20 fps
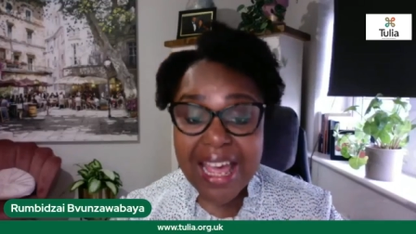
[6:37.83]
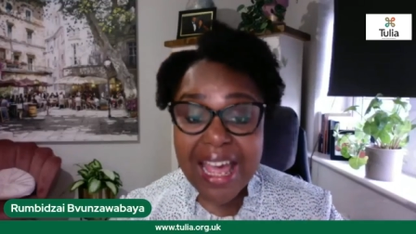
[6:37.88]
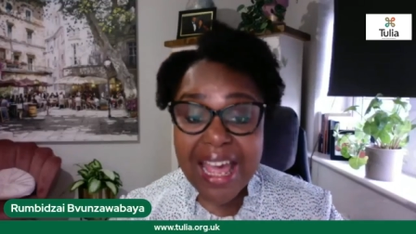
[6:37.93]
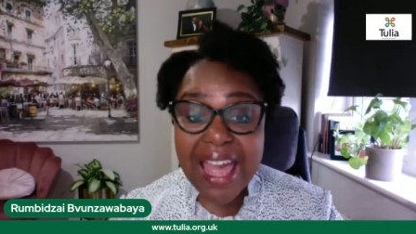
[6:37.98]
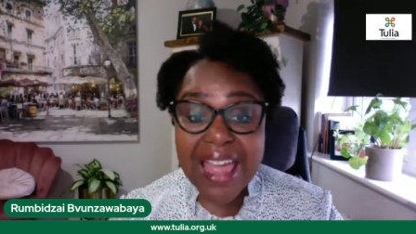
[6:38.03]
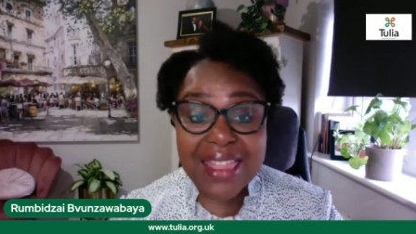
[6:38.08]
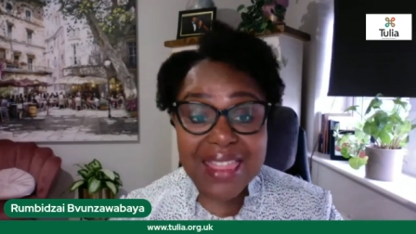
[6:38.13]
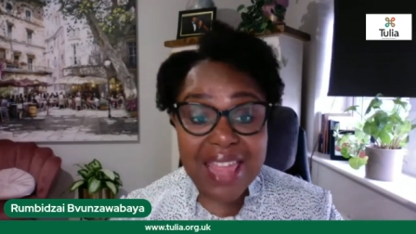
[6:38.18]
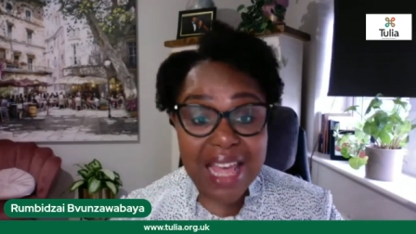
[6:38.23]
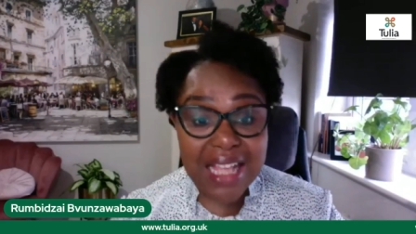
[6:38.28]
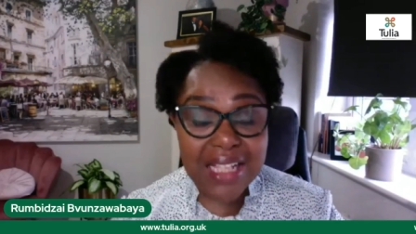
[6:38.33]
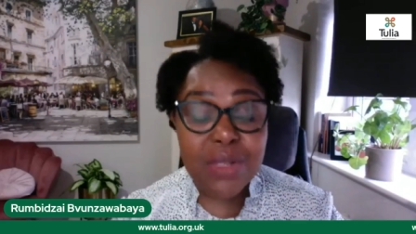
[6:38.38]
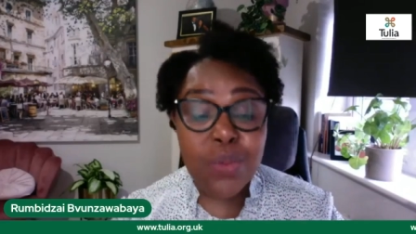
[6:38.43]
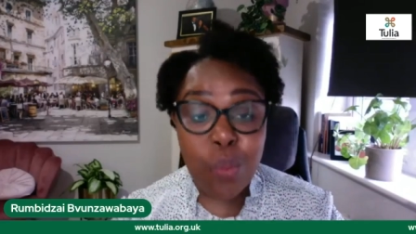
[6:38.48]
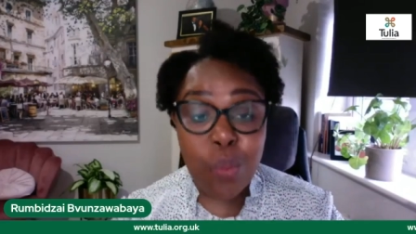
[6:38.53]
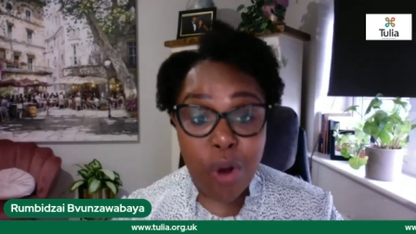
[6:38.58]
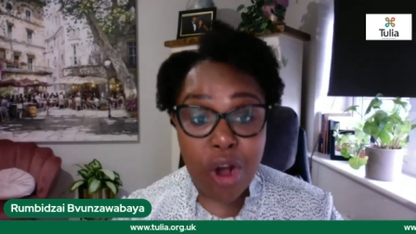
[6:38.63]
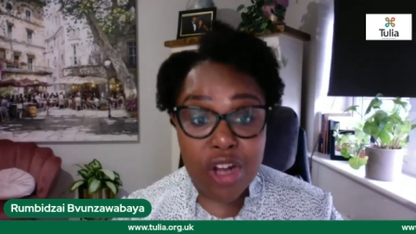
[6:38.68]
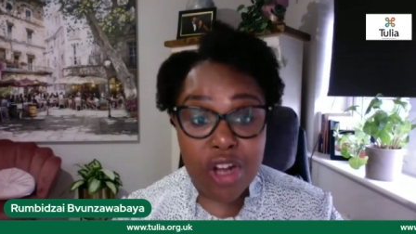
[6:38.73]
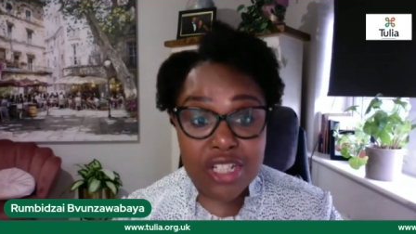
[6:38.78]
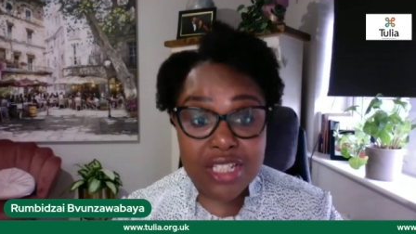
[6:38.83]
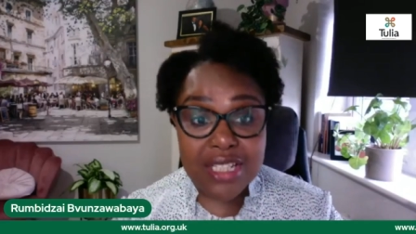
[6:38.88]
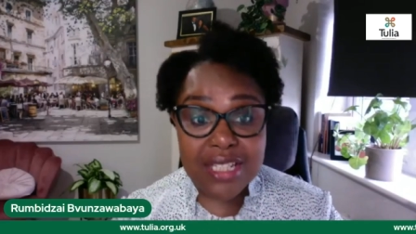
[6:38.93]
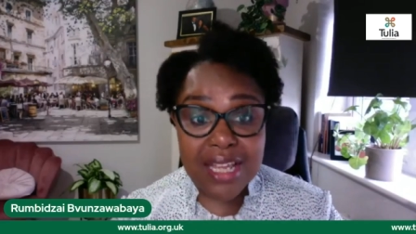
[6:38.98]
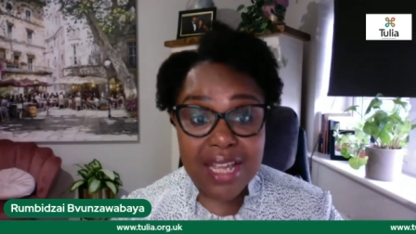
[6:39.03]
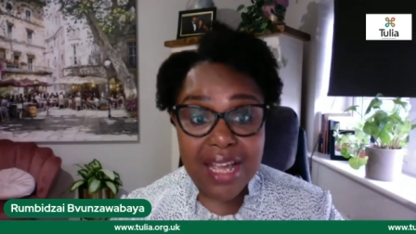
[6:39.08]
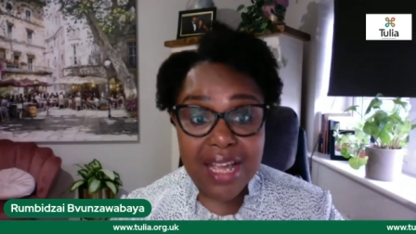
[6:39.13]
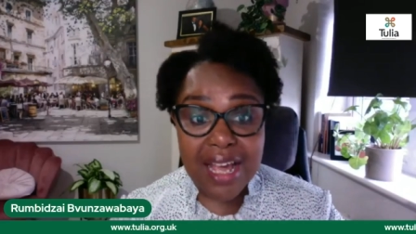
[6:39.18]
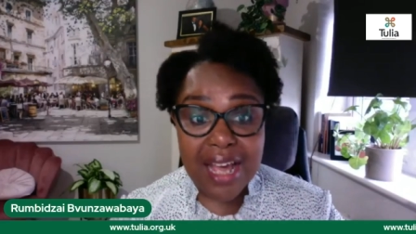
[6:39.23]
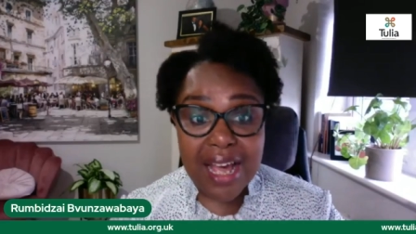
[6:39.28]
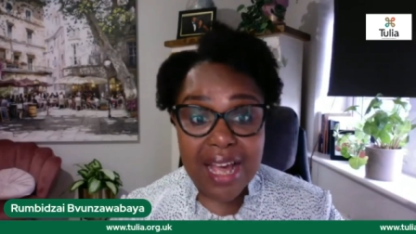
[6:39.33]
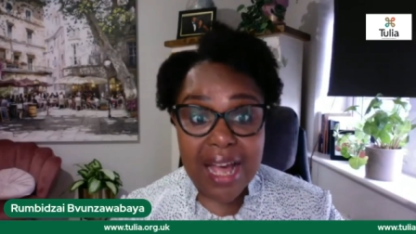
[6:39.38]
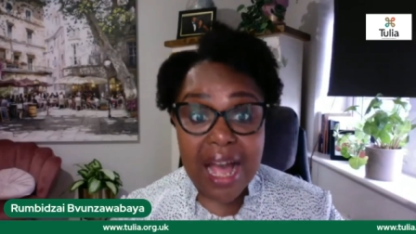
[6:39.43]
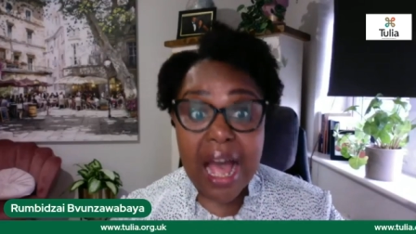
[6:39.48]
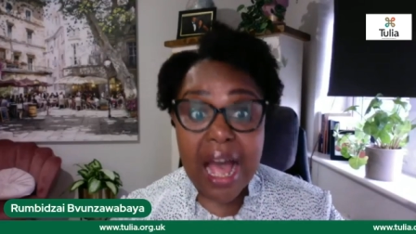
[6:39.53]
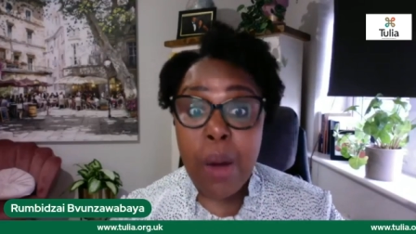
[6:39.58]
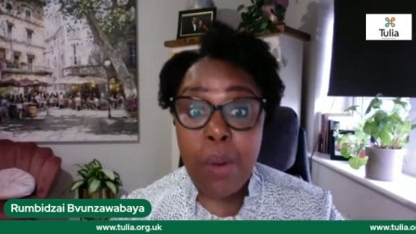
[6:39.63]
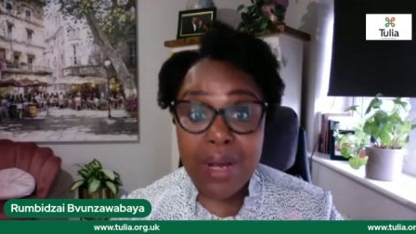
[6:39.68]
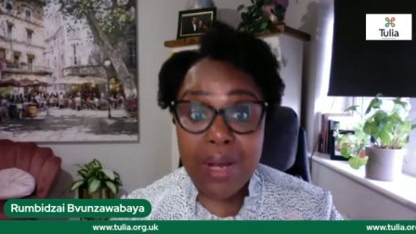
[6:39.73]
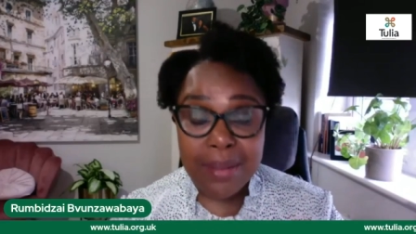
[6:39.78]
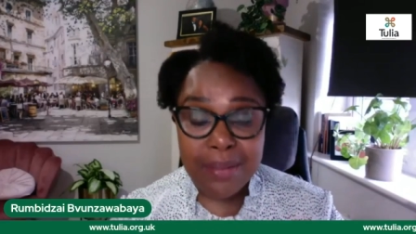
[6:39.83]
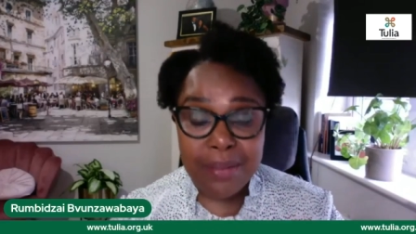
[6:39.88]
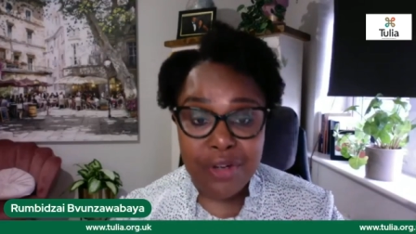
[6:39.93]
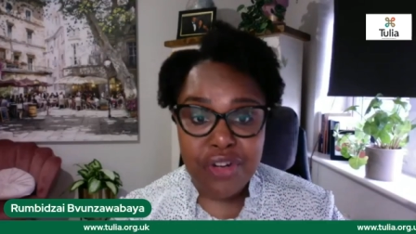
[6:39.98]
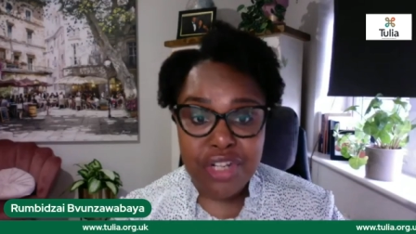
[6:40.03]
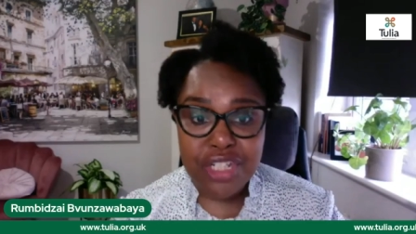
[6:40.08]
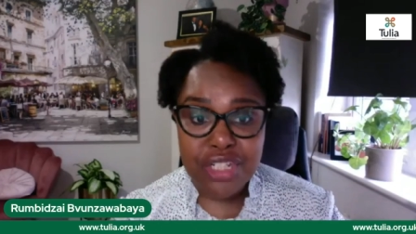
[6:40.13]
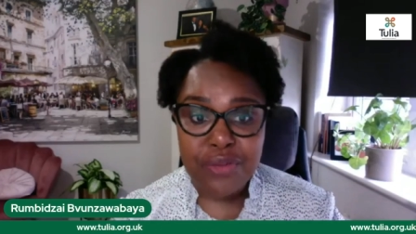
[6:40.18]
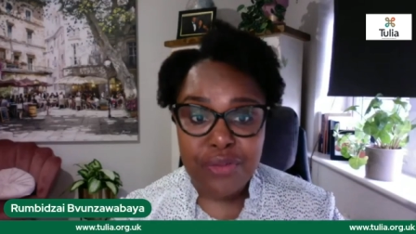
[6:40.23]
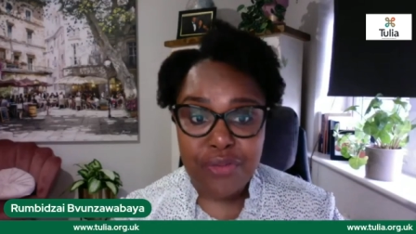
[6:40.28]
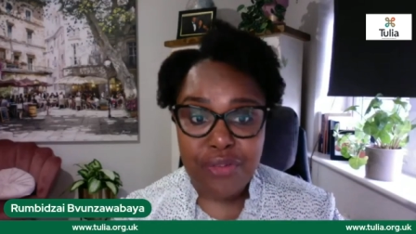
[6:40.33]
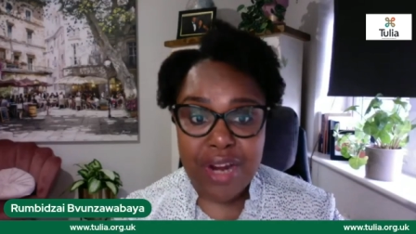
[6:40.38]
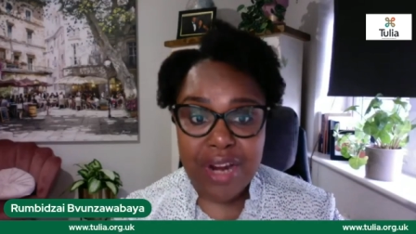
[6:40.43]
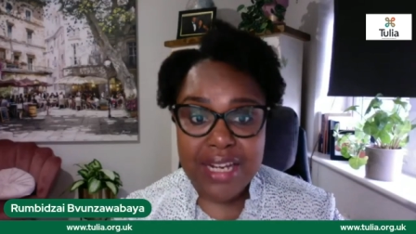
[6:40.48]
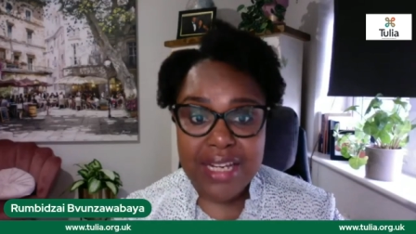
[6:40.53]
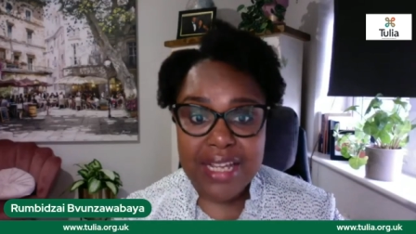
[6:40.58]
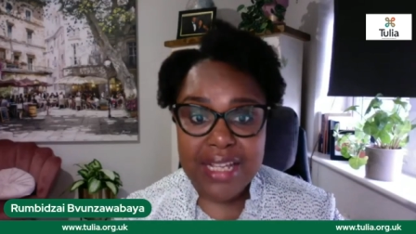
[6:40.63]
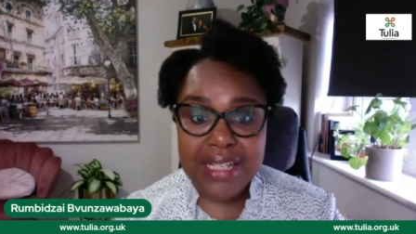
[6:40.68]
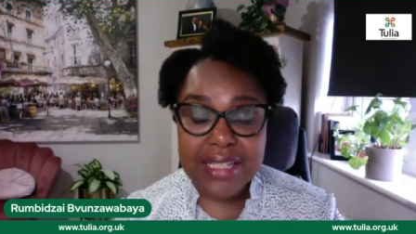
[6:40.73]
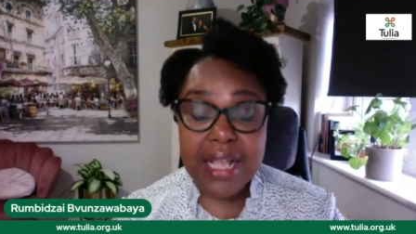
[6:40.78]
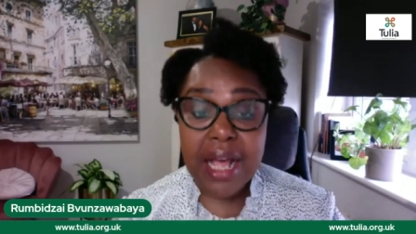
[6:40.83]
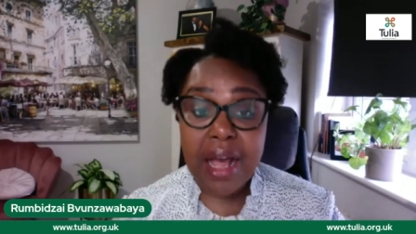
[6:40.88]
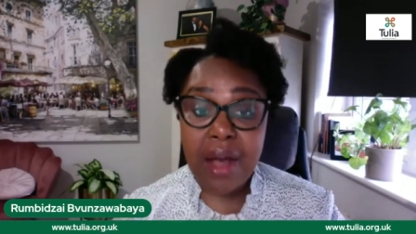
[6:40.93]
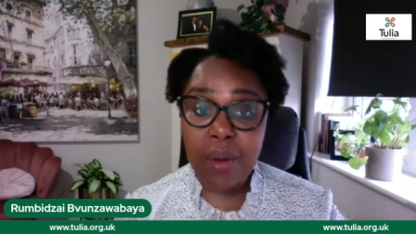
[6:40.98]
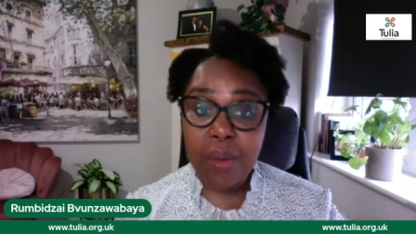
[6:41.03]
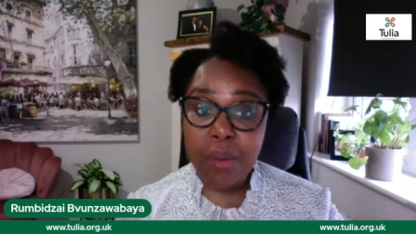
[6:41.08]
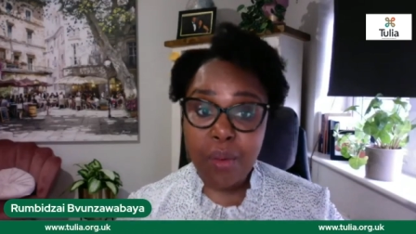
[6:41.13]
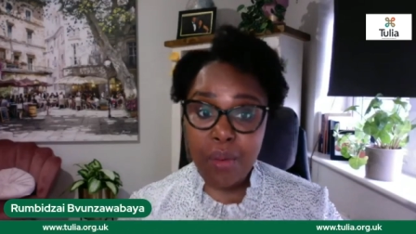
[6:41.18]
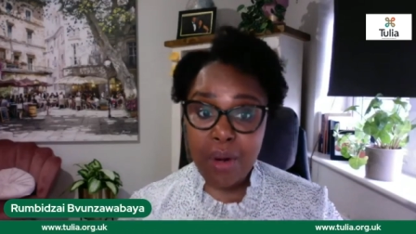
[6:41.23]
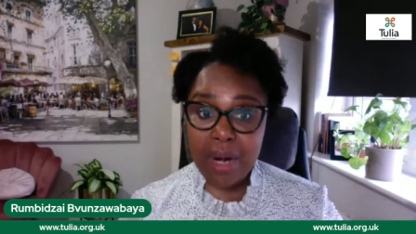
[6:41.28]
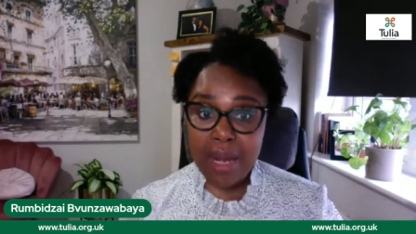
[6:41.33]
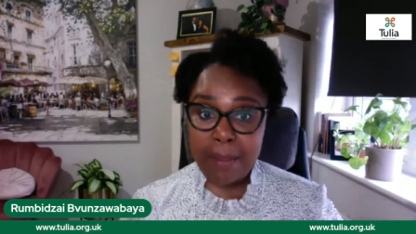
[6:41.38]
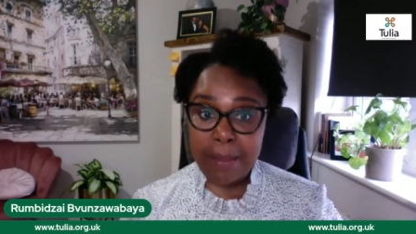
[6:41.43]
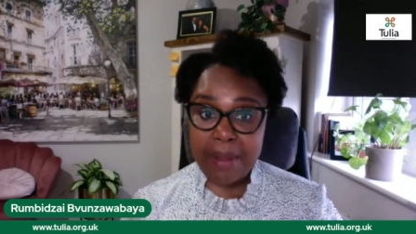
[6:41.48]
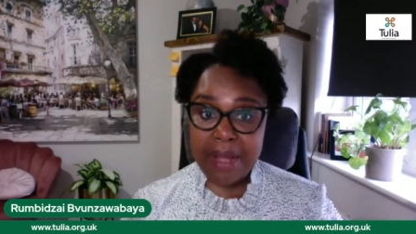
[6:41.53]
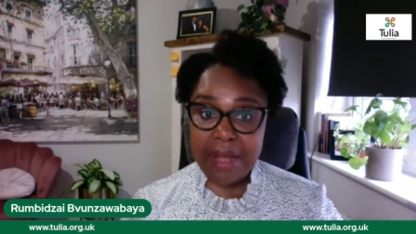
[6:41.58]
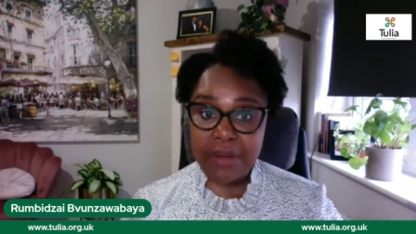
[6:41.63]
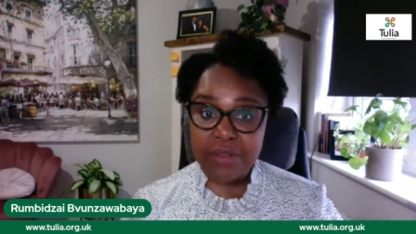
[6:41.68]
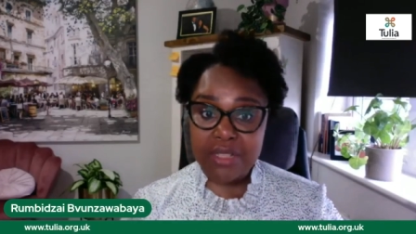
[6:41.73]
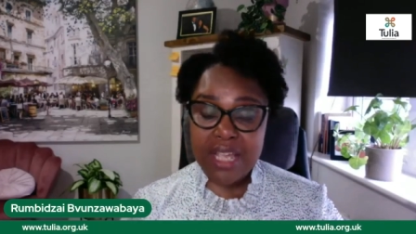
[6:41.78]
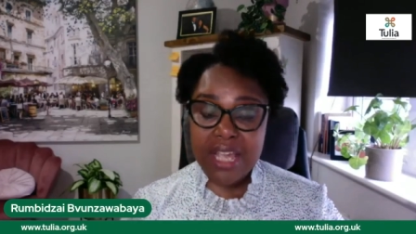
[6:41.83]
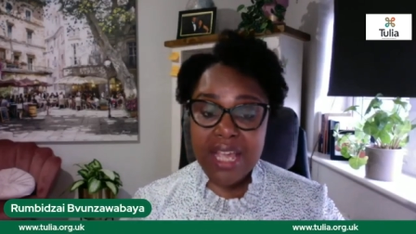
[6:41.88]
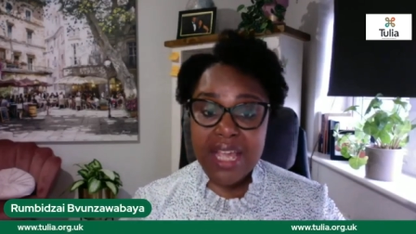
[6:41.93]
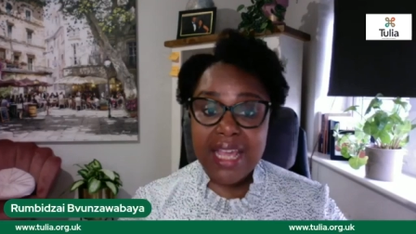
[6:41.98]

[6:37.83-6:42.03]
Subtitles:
And that's what our Immigration Fridays are all about.